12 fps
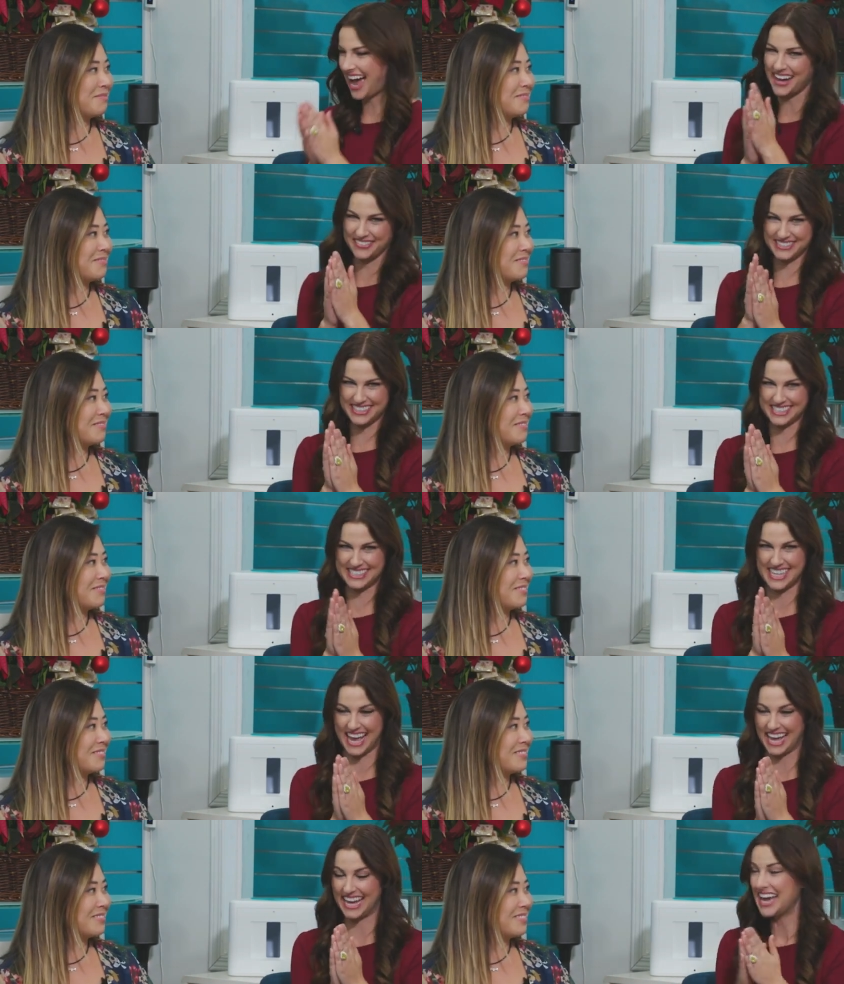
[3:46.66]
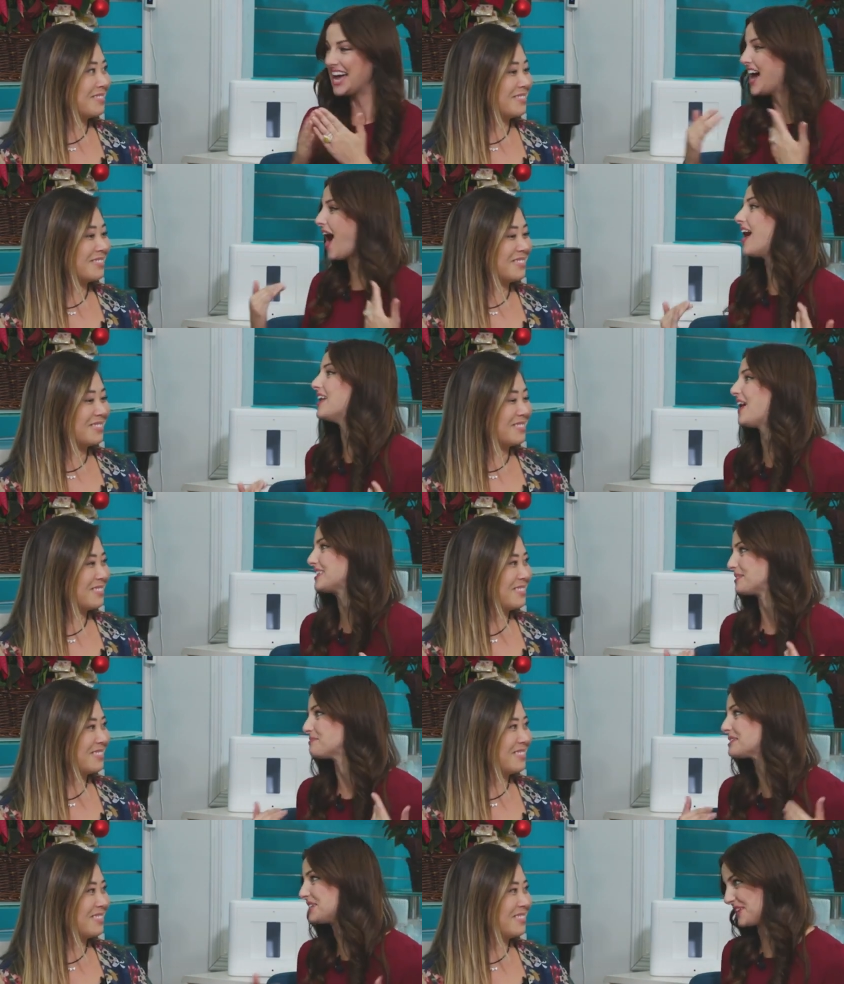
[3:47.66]
Speaker 1: have to say an
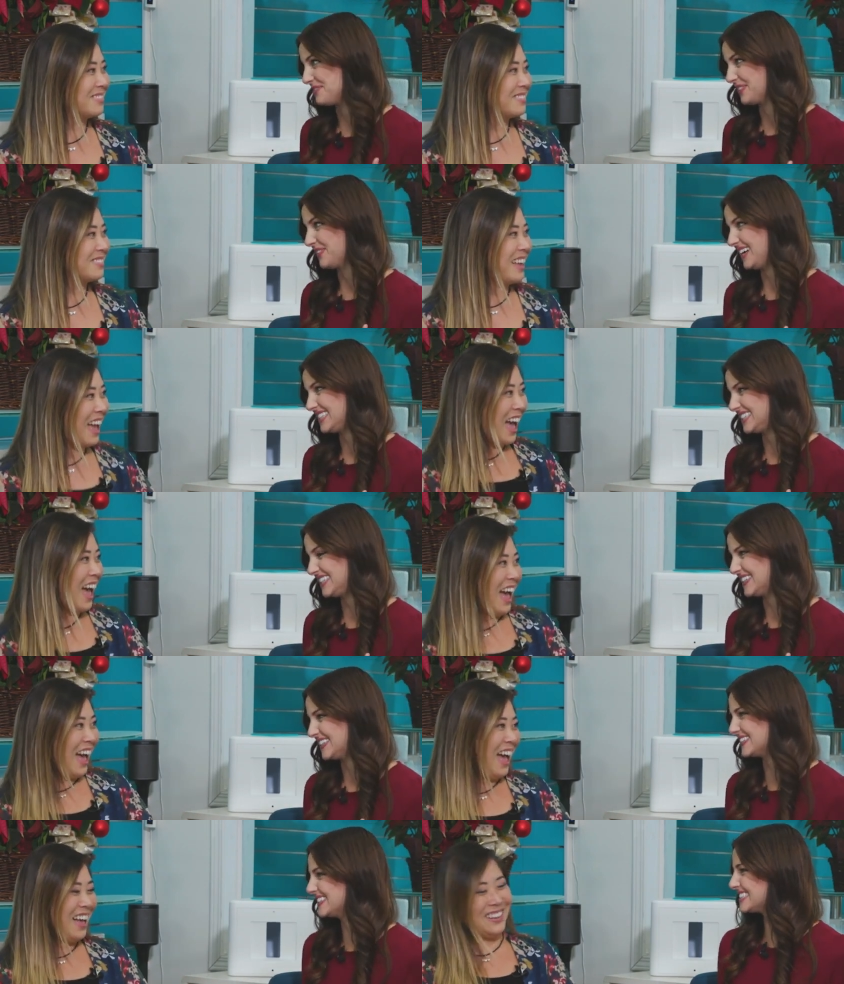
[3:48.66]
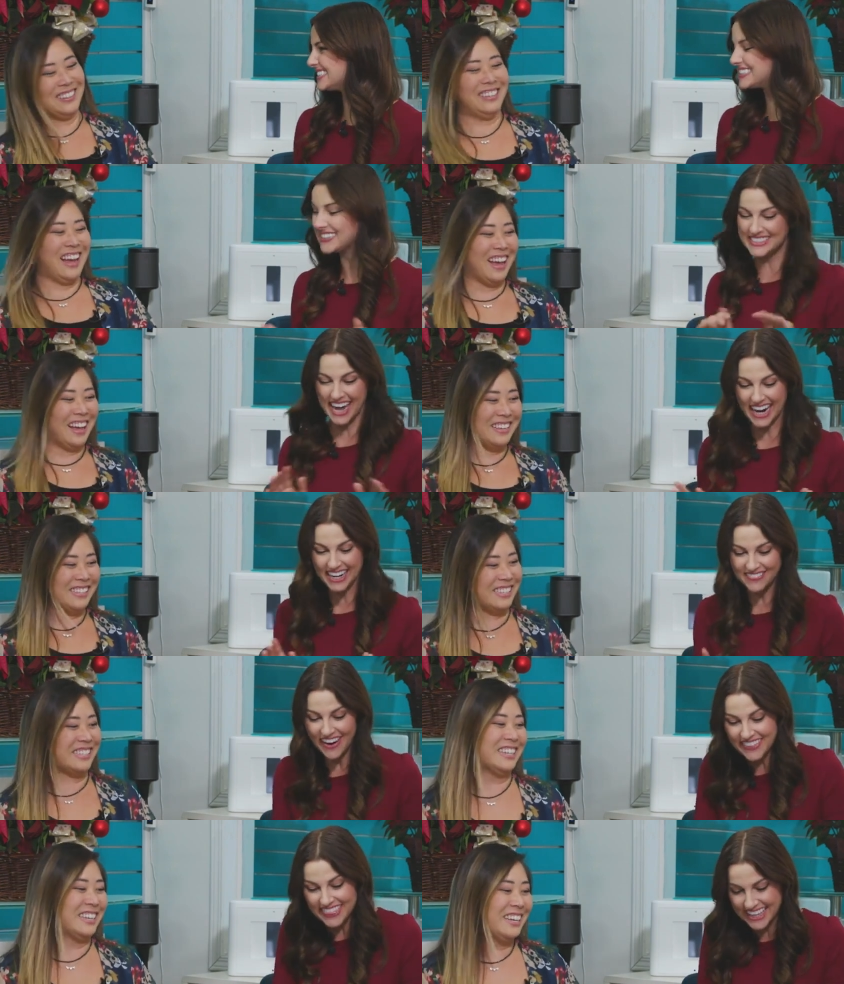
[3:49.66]
awesome giveaway too.
Speaker 2: Yes. So talk
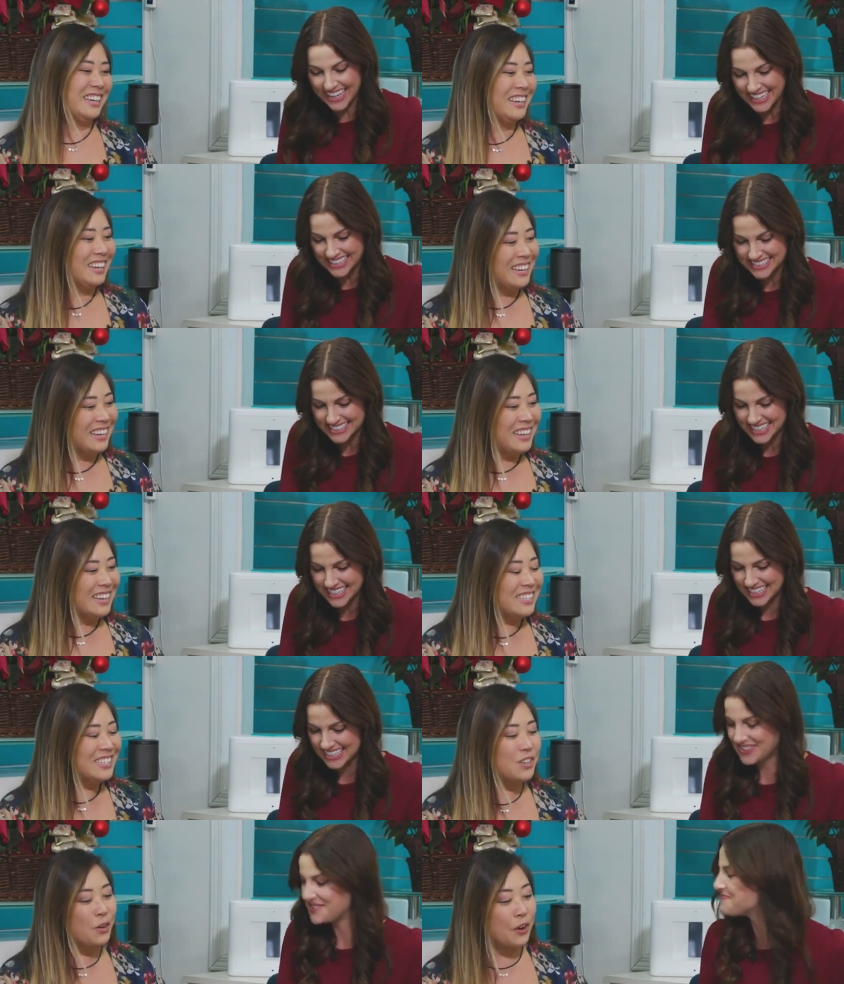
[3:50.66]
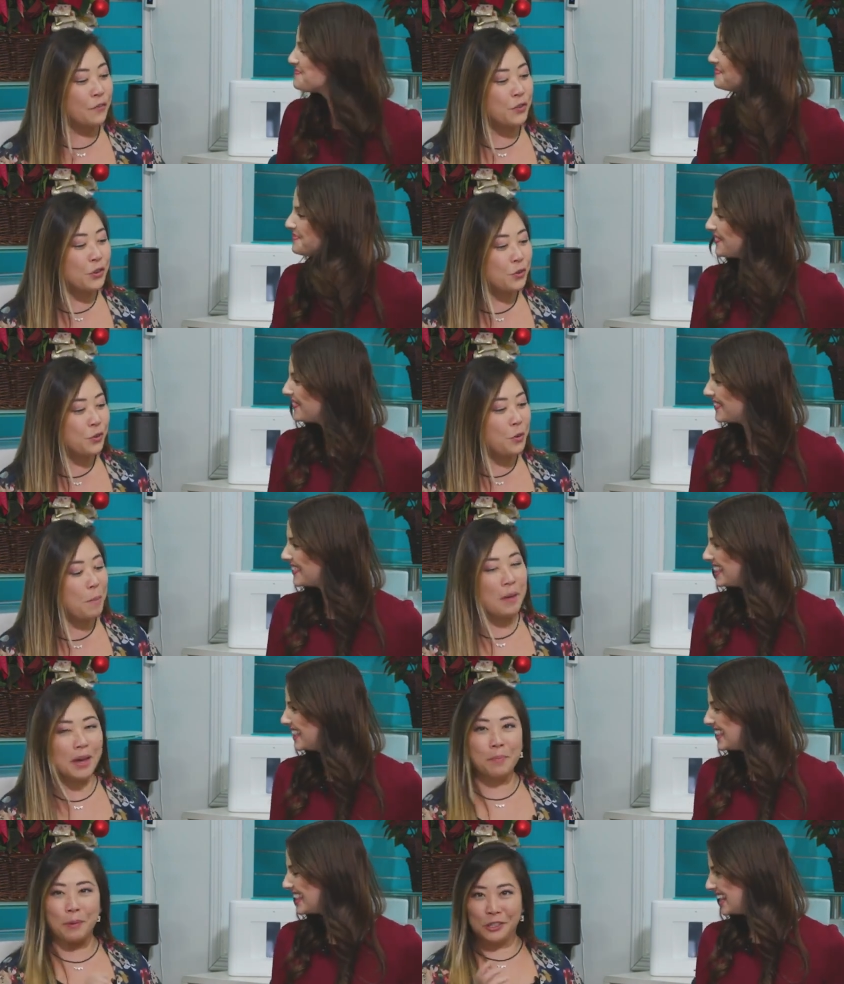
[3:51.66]
about this. So if you
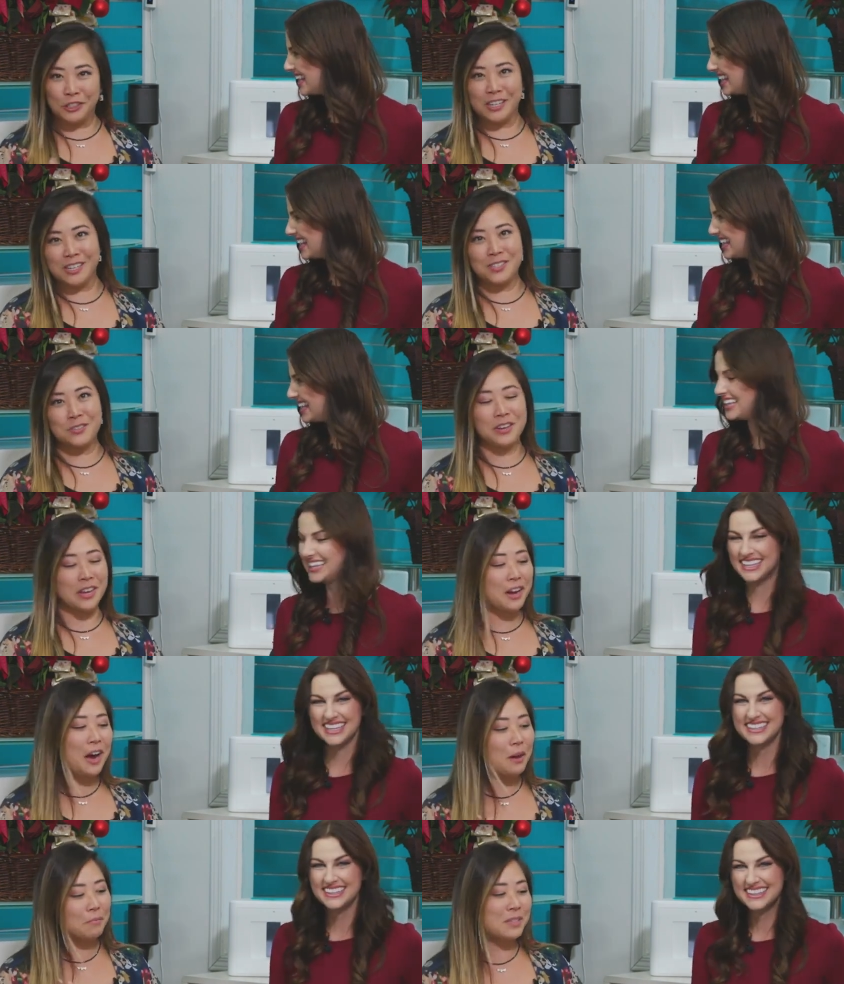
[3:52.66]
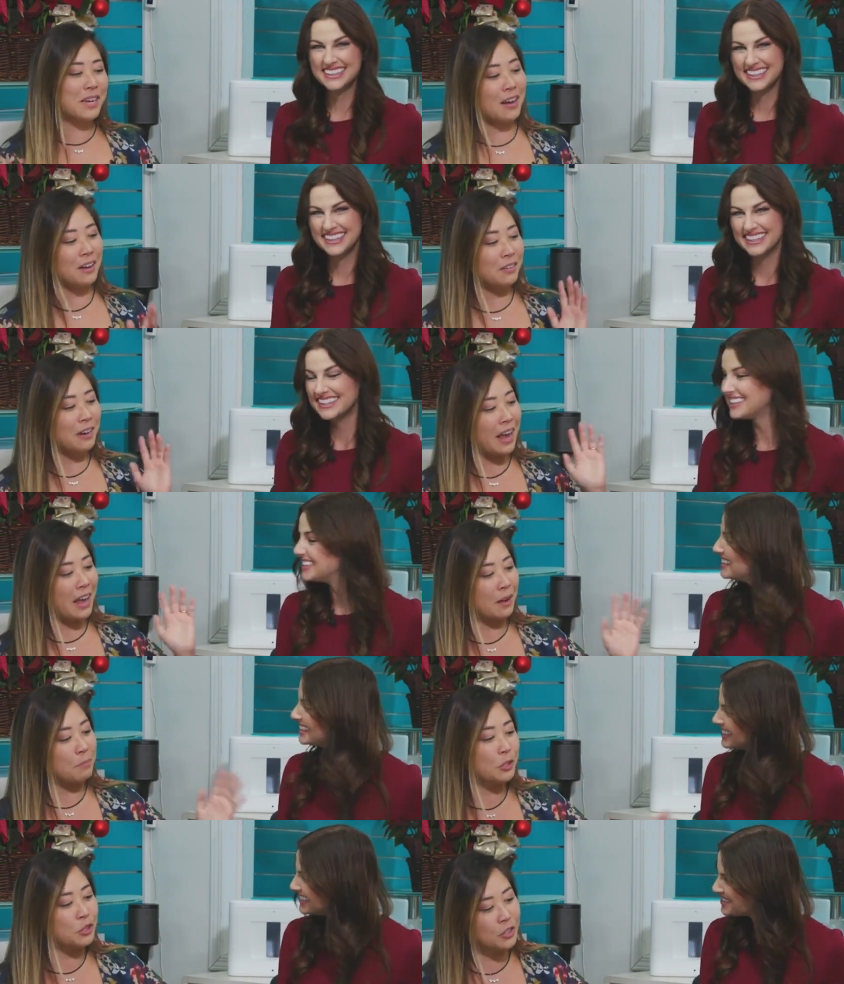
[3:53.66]
make a purchase, you can come down
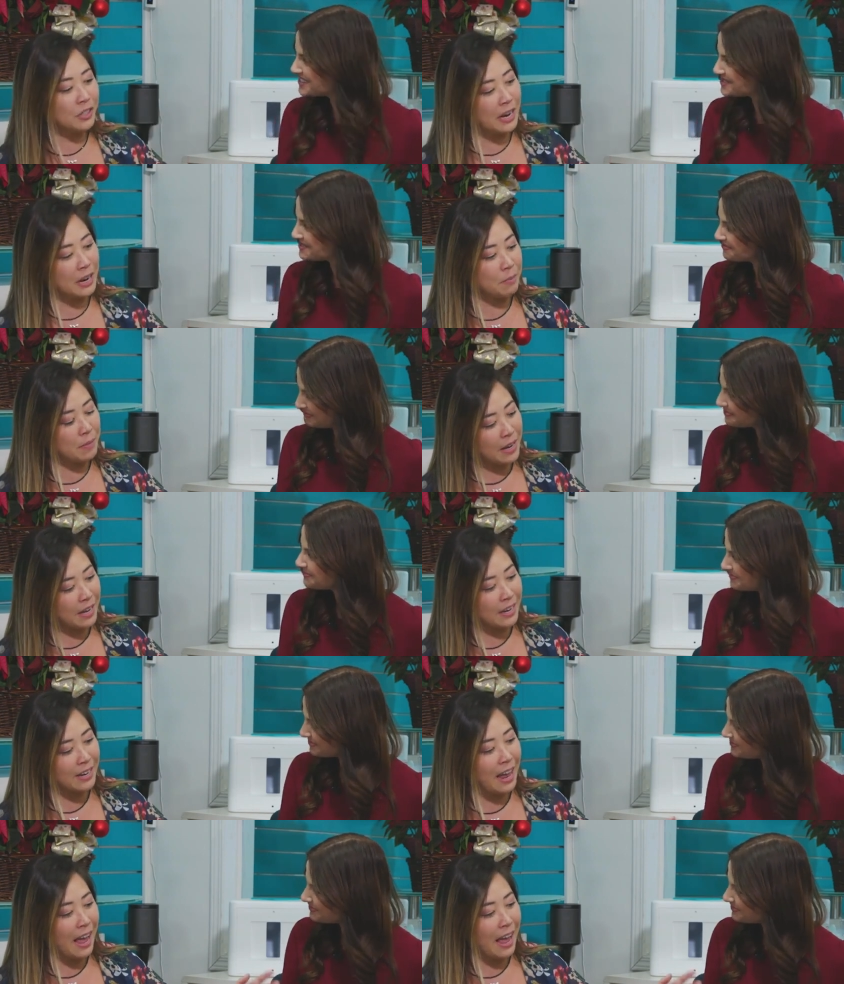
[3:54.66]
and put your name in,